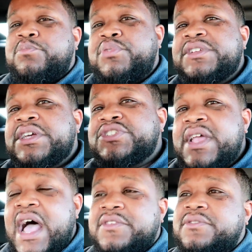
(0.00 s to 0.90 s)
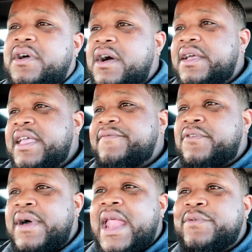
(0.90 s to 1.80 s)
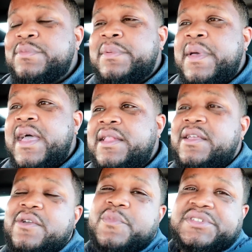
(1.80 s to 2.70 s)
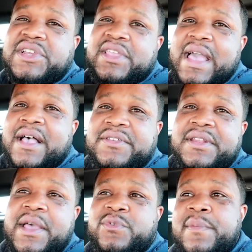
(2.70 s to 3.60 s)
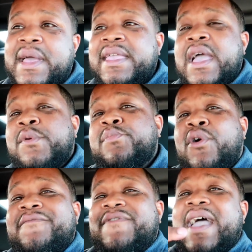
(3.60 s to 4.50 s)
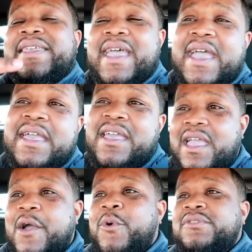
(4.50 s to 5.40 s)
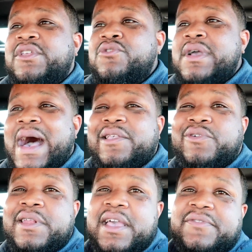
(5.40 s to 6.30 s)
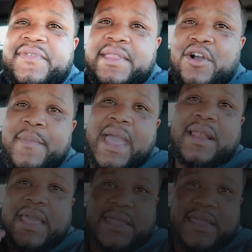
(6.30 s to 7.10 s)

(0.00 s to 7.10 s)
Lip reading: Appreciate you guys again for riding with me, man. We'll check you guys on the next one, man. Yeah, I'm your boy FatKat, and we'll see you guys on the next video, man.